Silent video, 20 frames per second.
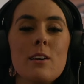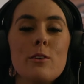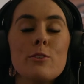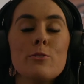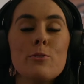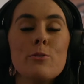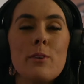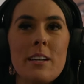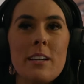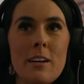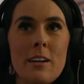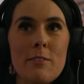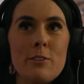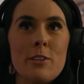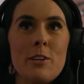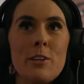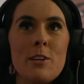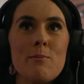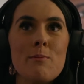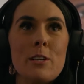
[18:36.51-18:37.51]
was right
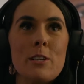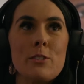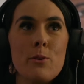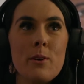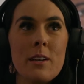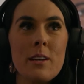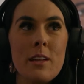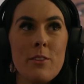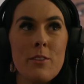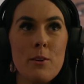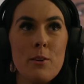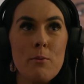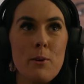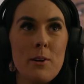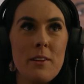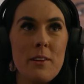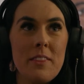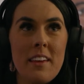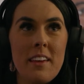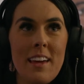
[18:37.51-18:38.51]
after my 23rd
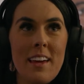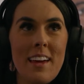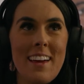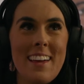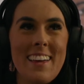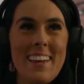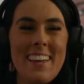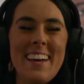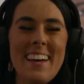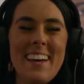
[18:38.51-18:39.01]
birthday.